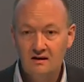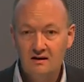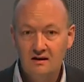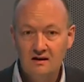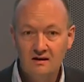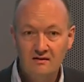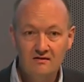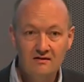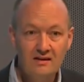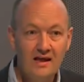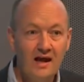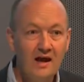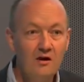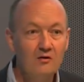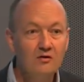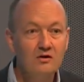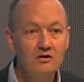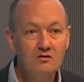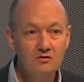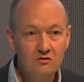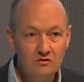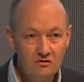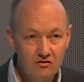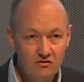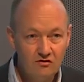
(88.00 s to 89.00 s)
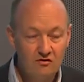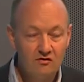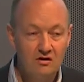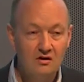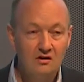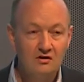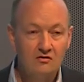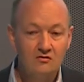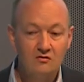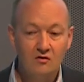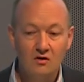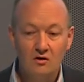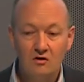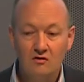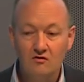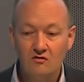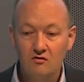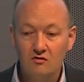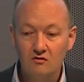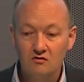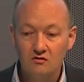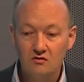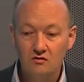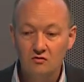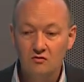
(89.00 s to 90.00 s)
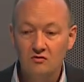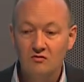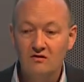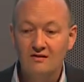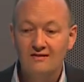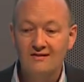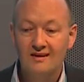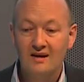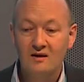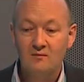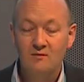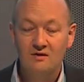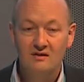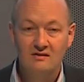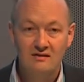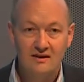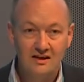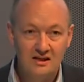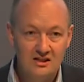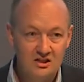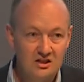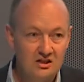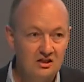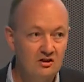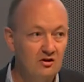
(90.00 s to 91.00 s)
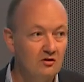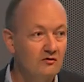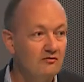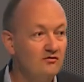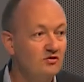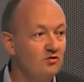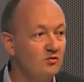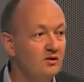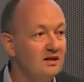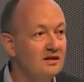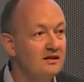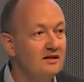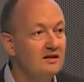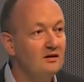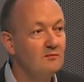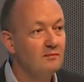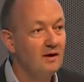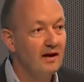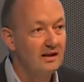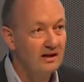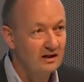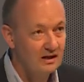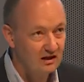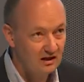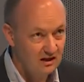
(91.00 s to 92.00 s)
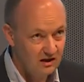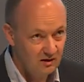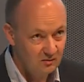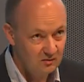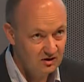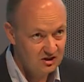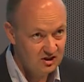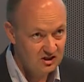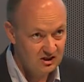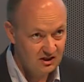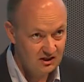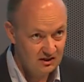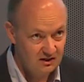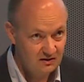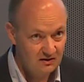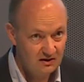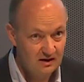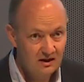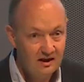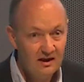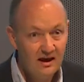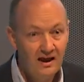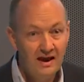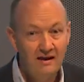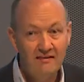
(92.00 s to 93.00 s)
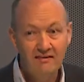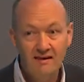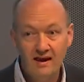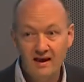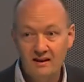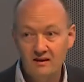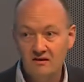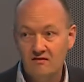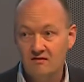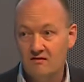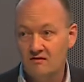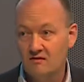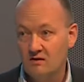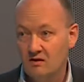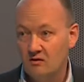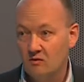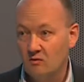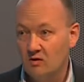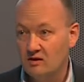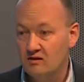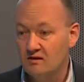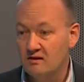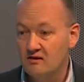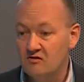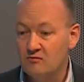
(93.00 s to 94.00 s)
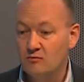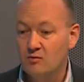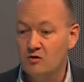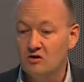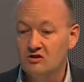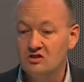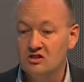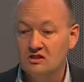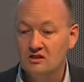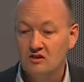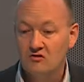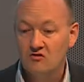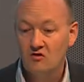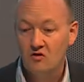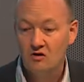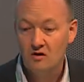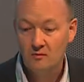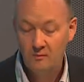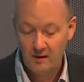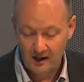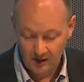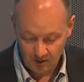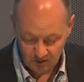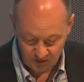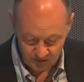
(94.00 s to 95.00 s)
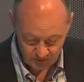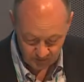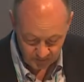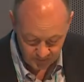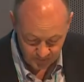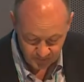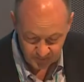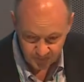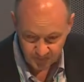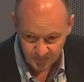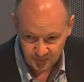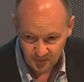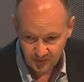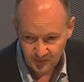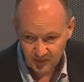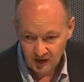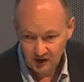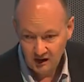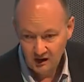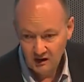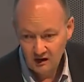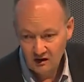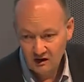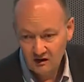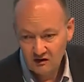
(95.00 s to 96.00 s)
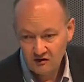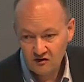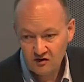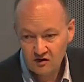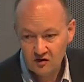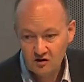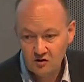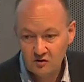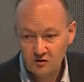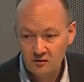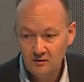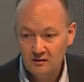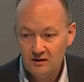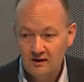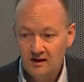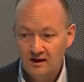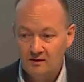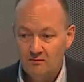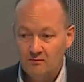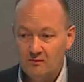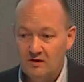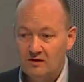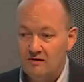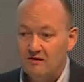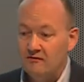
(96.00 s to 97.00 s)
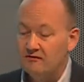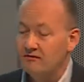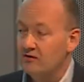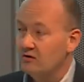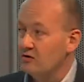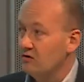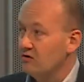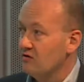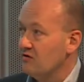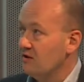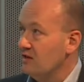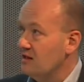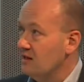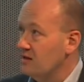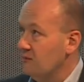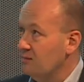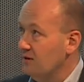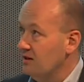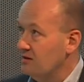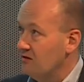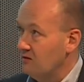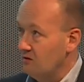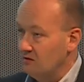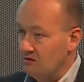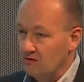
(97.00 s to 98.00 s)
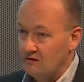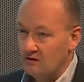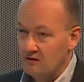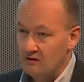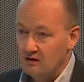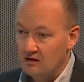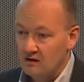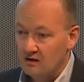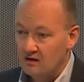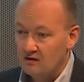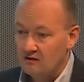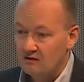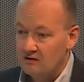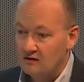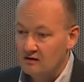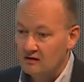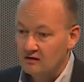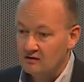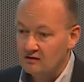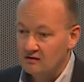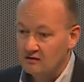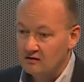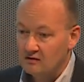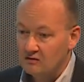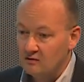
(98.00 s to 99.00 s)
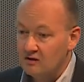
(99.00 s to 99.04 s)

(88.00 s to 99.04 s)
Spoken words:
is now used to also do segmentation of 3D medical imaging. And that is what this project is all about. So let me focus a little bit on the